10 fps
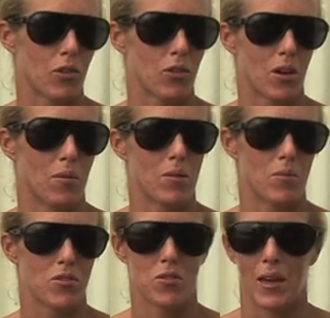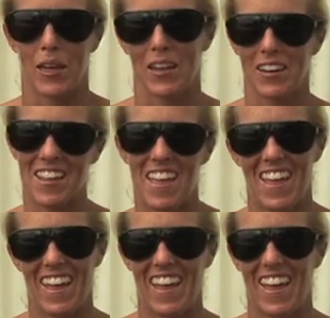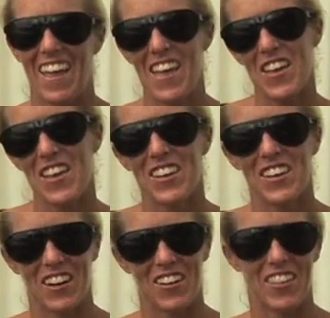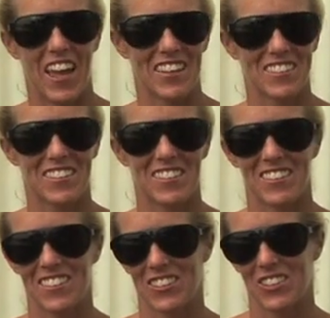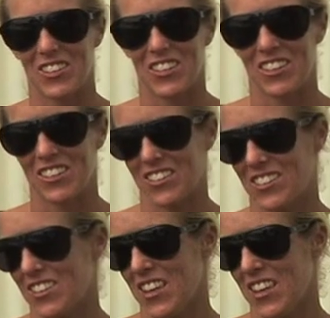with someone before my heat. In that instance I'll sort of just